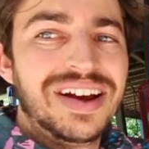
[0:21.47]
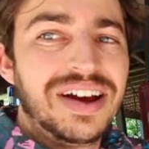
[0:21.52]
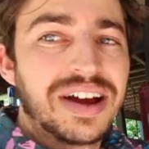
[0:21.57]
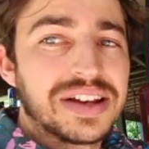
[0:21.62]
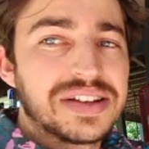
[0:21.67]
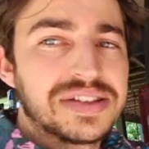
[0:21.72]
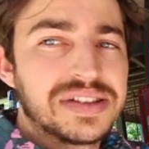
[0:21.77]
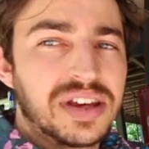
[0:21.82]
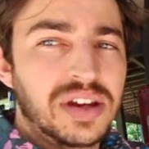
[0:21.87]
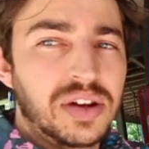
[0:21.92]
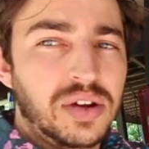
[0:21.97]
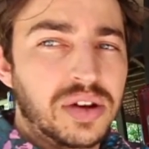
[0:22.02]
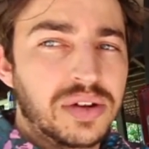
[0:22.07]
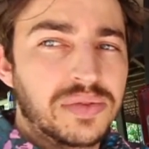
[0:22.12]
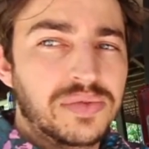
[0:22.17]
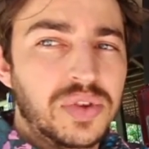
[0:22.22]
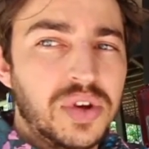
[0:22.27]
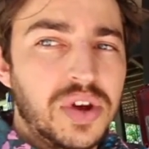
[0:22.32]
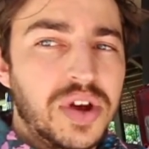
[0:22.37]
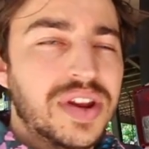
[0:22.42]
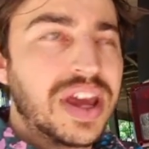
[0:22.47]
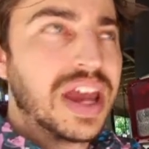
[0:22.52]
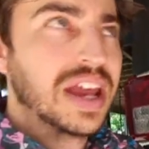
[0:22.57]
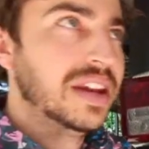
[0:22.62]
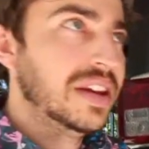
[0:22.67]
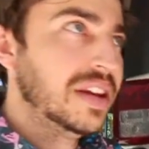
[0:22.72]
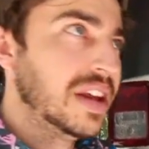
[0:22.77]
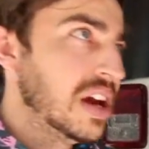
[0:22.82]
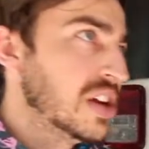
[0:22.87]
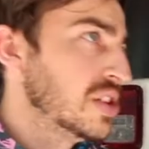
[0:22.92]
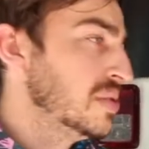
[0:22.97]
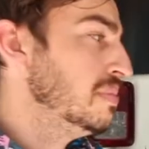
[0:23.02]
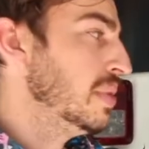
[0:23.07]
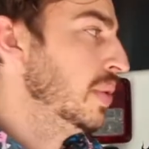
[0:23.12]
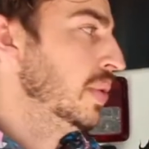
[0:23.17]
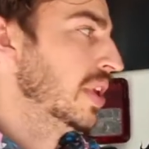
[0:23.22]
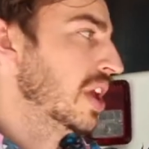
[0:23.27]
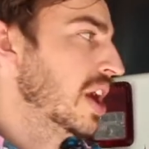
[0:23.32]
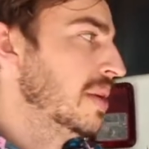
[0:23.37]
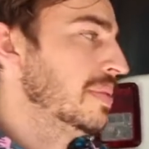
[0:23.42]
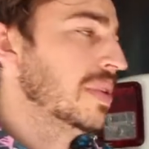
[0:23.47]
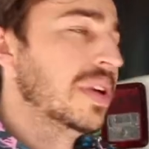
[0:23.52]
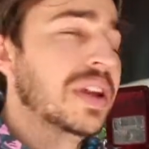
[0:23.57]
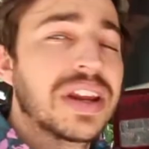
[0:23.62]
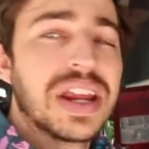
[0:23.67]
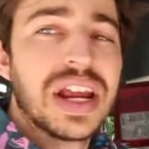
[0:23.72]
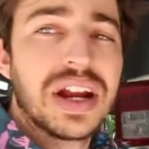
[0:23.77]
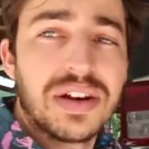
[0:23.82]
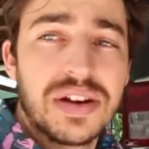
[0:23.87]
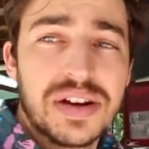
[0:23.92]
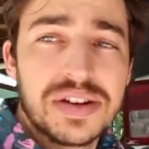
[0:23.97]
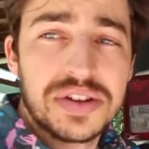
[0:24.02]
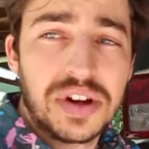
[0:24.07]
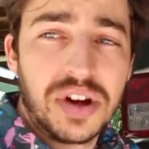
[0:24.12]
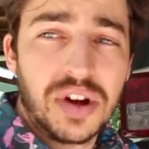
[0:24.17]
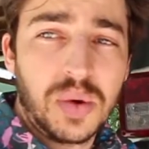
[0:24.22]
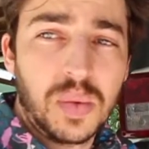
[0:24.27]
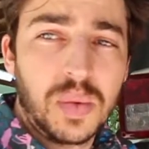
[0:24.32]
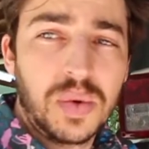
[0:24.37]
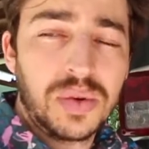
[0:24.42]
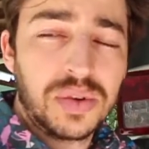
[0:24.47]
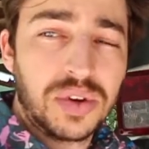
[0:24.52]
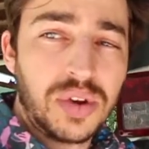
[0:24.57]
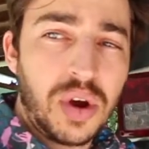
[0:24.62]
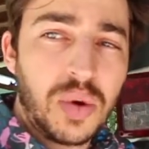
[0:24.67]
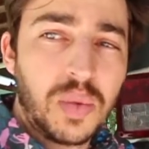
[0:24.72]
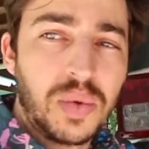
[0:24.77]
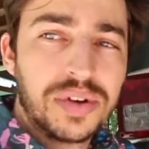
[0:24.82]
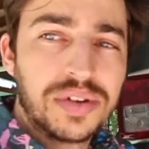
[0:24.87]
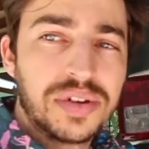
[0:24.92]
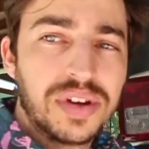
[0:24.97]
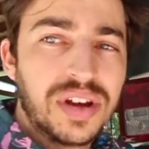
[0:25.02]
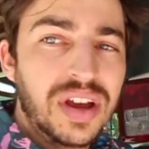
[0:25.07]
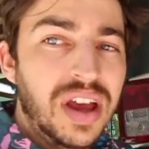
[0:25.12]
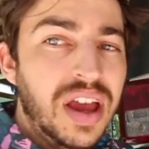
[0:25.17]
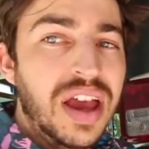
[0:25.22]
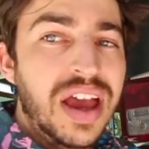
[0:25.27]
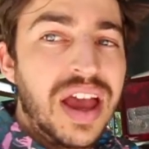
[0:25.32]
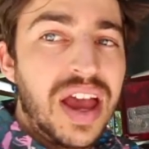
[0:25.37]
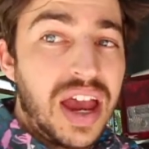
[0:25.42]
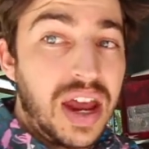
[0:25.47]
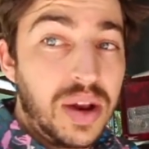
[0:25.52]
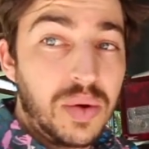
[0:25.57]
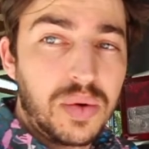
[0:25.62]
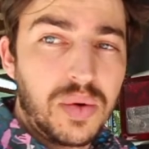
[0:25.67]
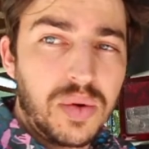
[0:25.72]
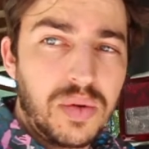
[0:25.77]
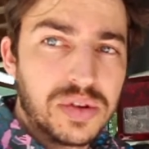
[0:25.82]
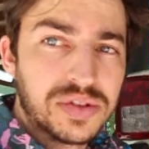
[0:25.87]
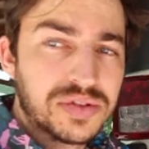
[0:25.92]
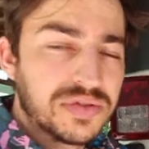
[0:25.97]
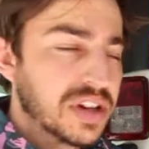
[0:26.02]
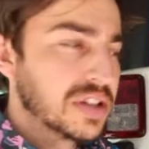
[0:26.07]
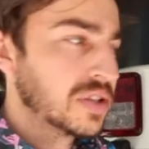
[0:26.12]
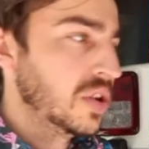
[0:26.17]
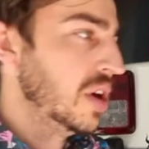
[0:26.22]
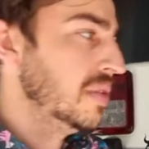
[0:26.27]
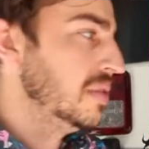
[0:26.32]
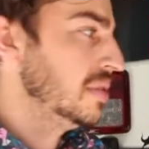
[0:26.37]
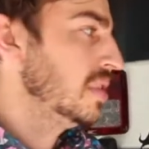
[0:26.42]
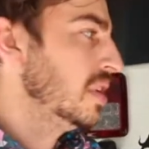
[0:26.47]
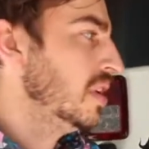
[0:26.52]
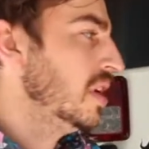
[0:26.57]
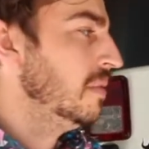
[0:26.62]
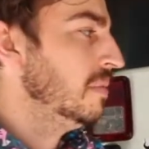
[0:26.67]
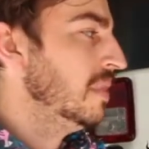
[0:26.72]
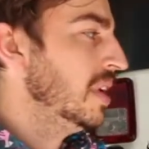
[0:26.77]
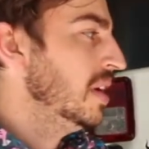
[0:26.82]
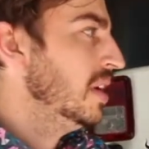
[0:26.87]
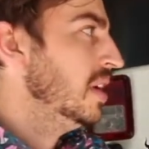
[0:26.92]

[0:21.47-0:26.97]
I can see a lot of dirt and dust building up in areas that I don't want it, and it'll cause rust over time.